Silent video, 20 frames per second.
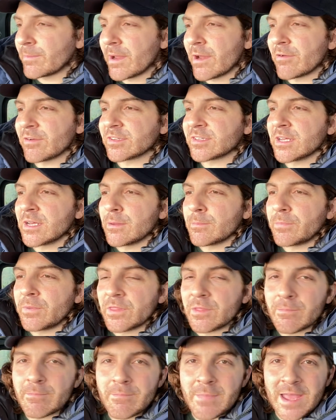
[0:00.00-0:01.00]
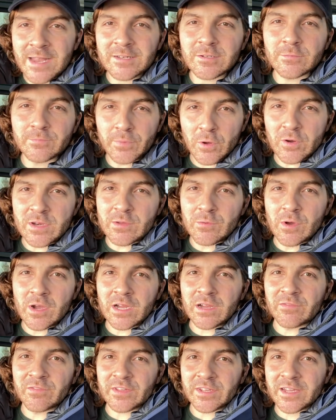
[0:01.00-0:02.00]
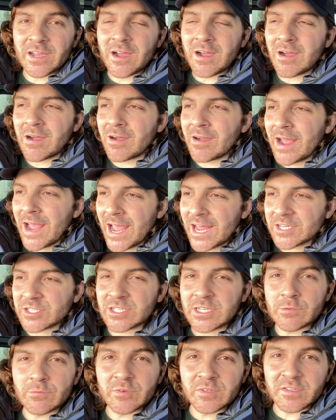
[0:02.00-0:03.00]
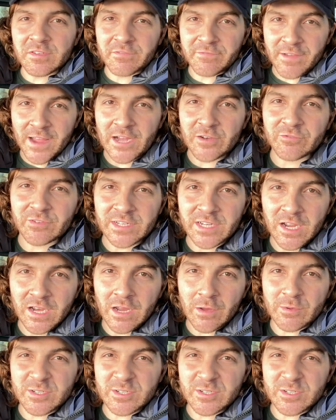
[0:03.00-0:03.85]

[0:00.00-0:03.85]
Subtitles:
mirrors, but the metal bodywork of the car actually was the factory color,